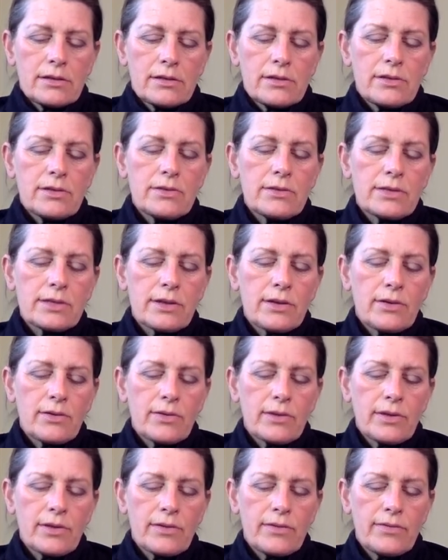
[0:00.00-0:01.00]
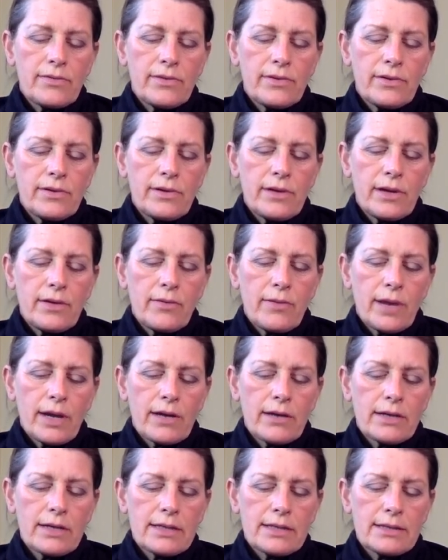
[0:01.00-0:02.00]
do so with the full
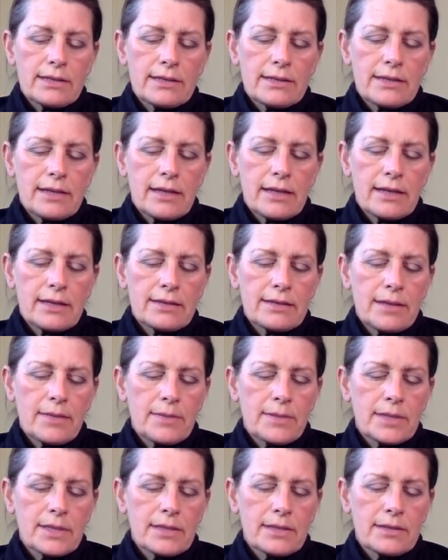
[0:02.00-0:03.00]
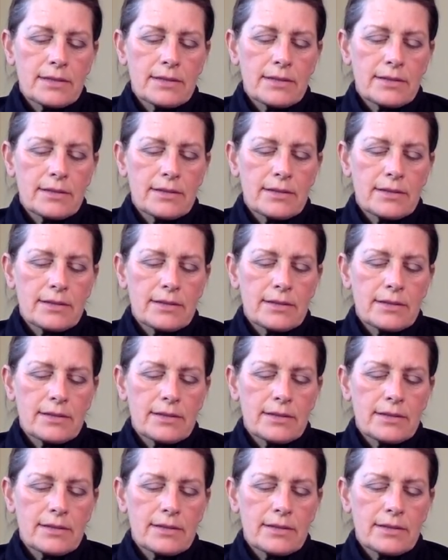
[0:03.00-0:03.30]
awareness and acceptance